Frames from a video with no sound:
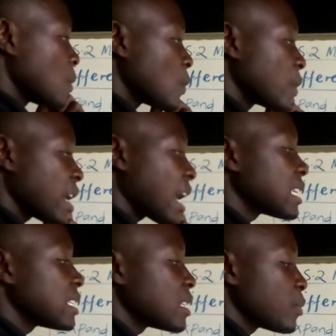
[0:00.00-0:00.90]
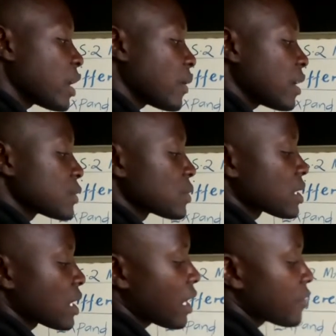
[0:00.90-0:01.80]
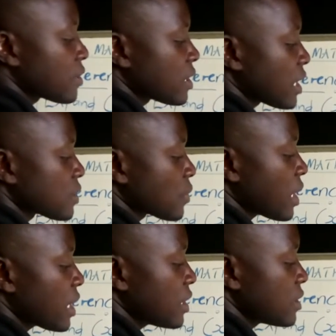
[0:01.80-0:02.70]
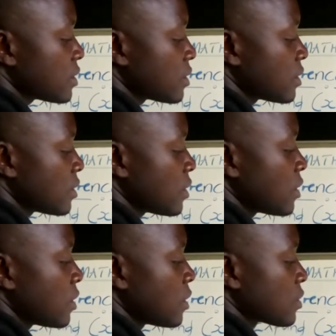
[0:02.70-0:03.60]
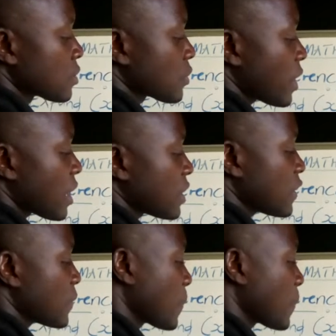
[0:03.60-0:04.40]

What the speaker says: we add the powers, we shall have it as y squared.